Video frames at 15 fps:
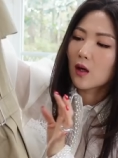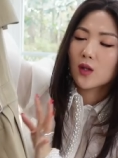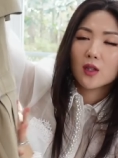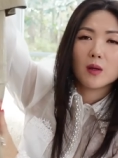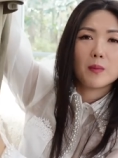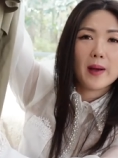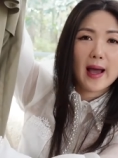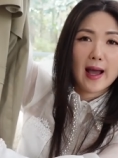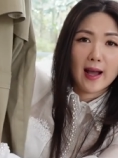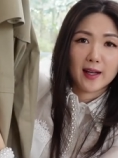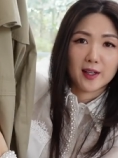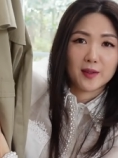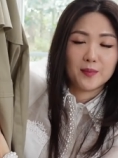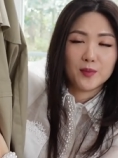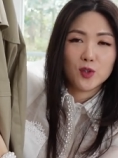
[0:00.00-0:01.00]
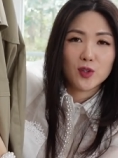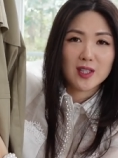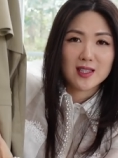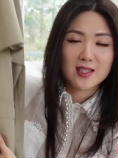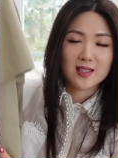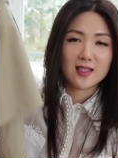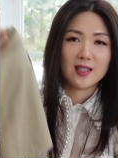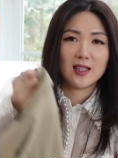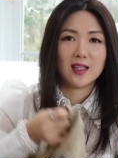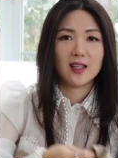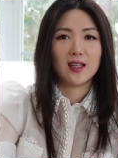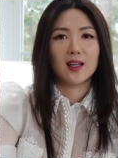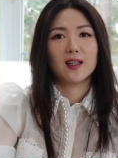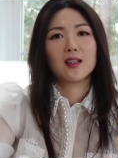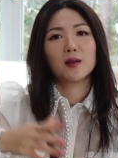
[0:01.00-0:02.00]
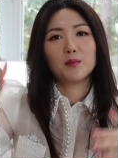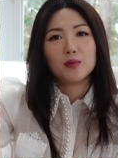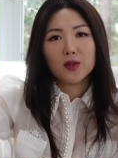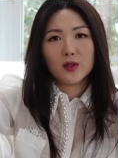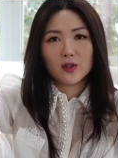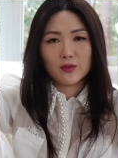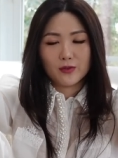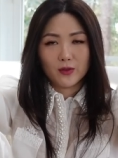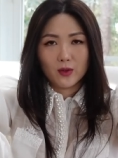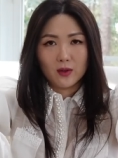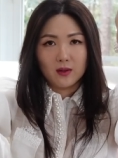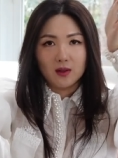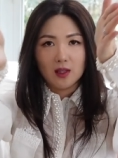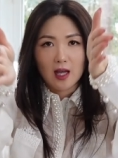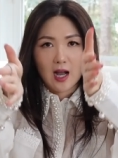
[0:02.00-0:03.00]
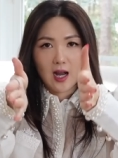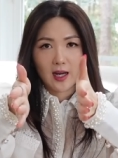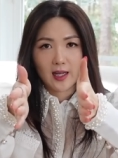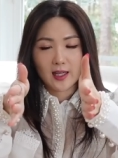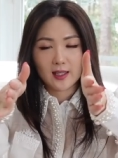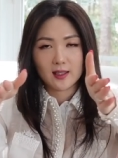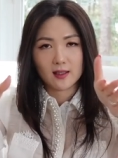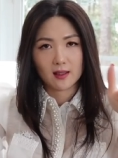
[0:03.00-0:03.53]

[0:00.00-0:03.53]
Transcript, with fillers: On the back, you can see the beautiful line,